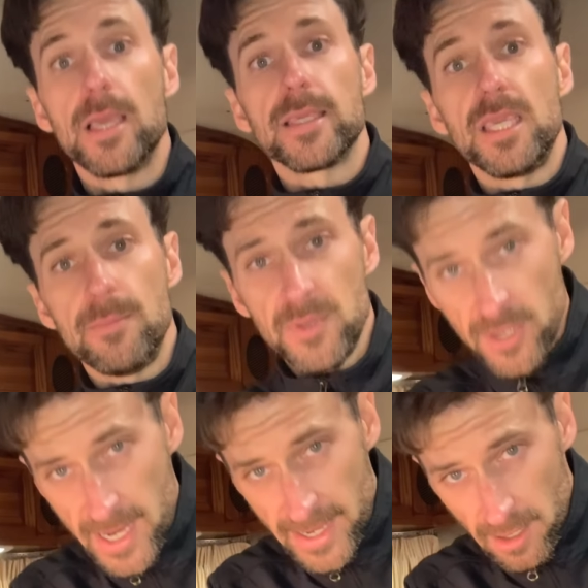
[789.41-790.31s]
Keep your
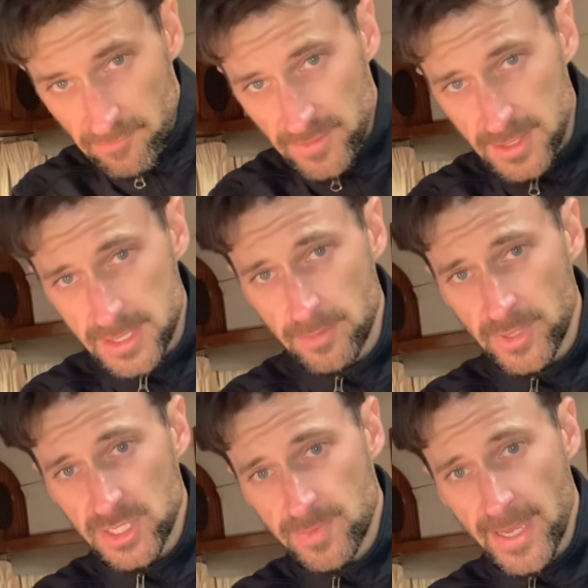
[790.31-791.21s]
eye out for the
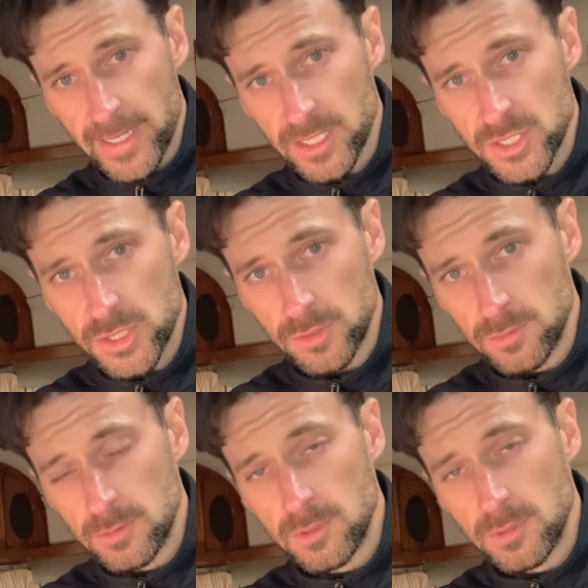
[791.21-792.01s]
stimulus package, too.